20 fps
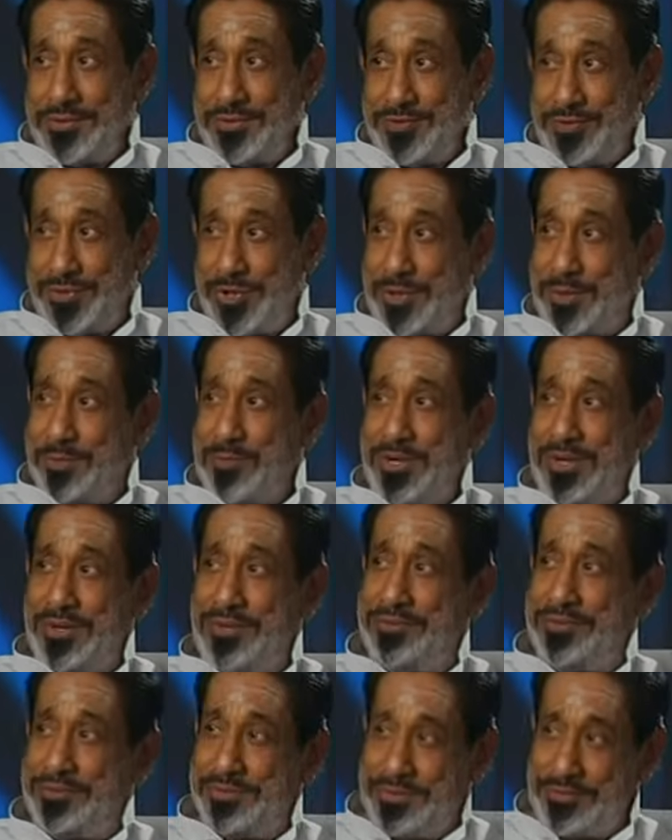
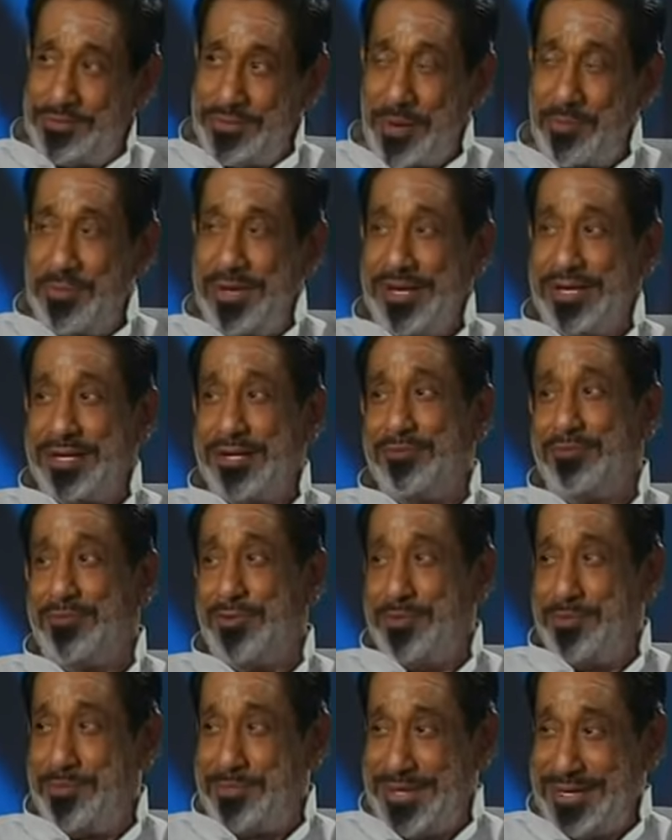German, American
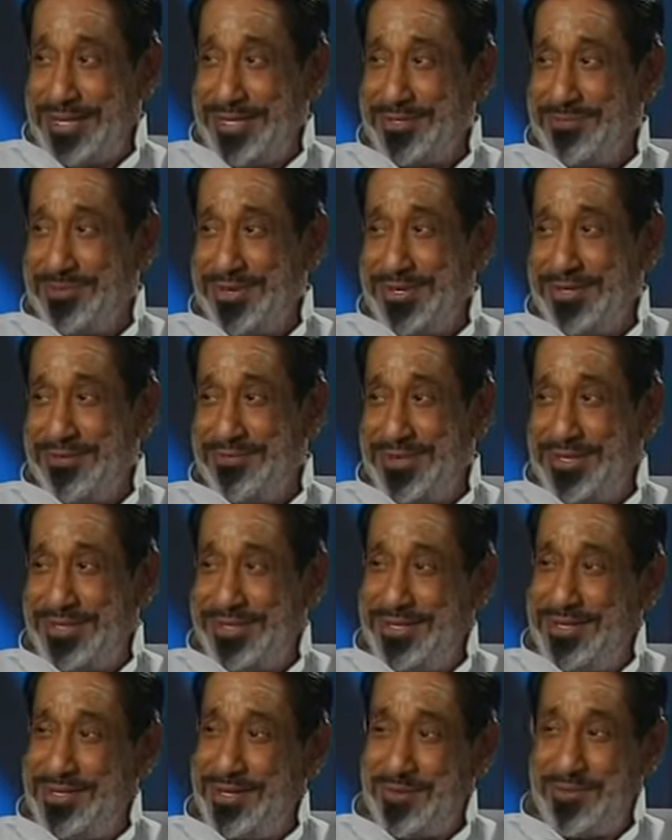film, British film,
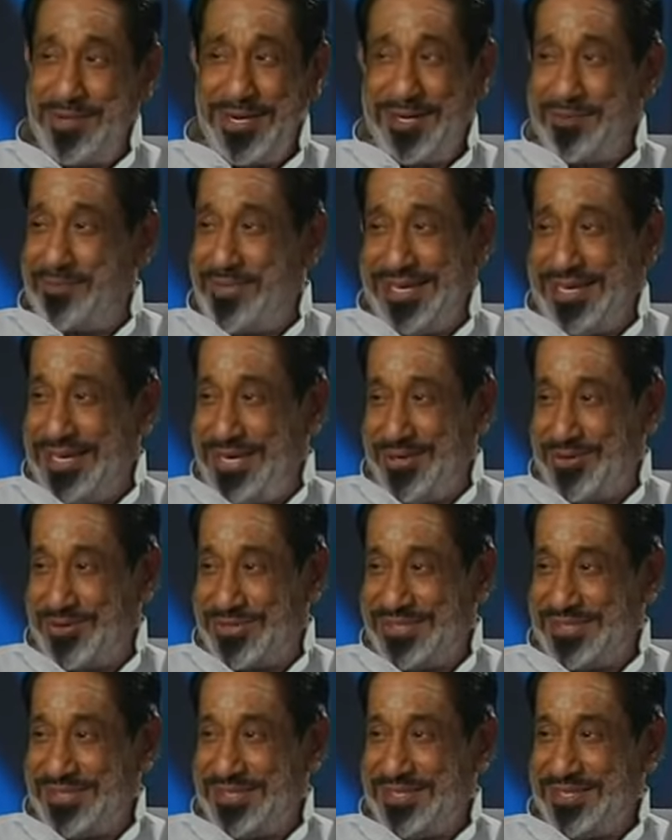everything dominated by heroes.
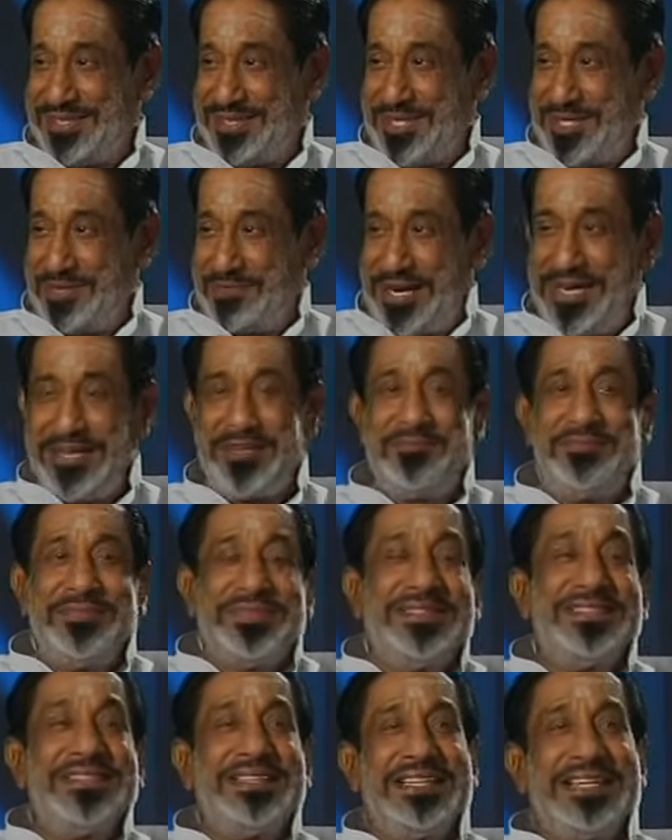But
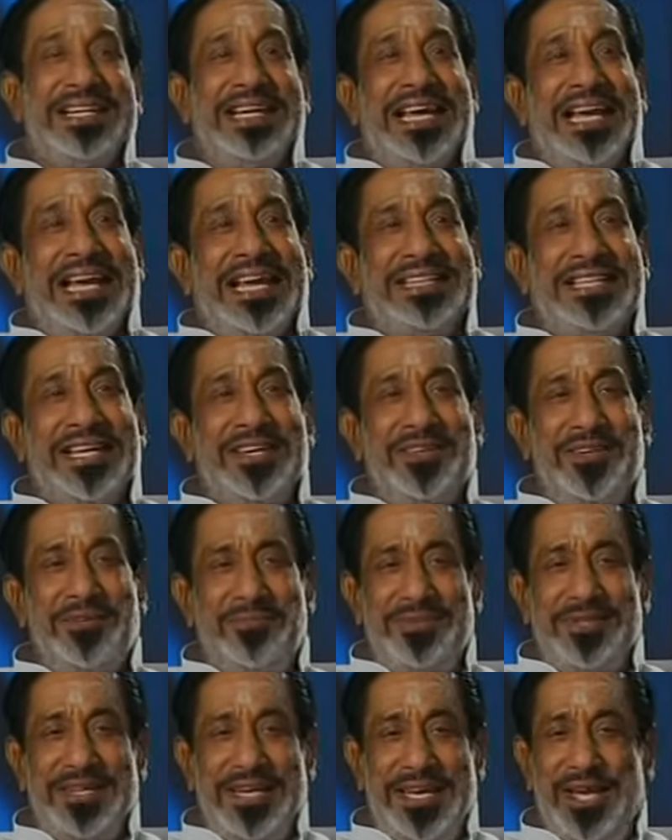the
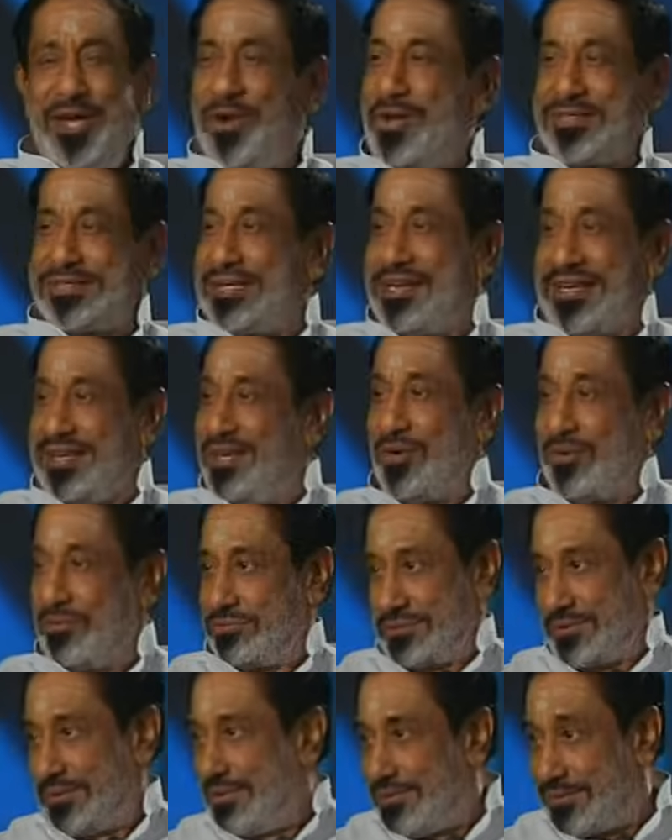heroes are
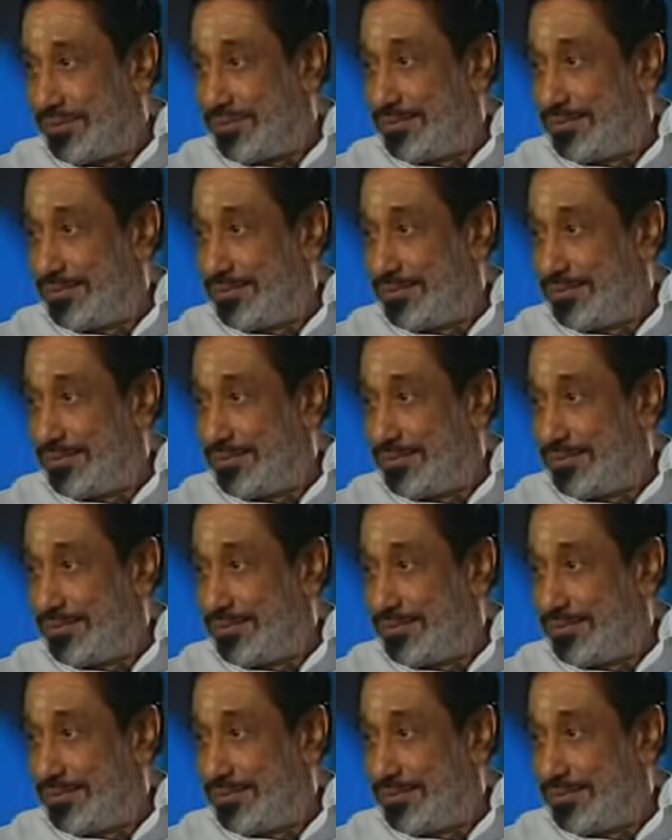heroes, no?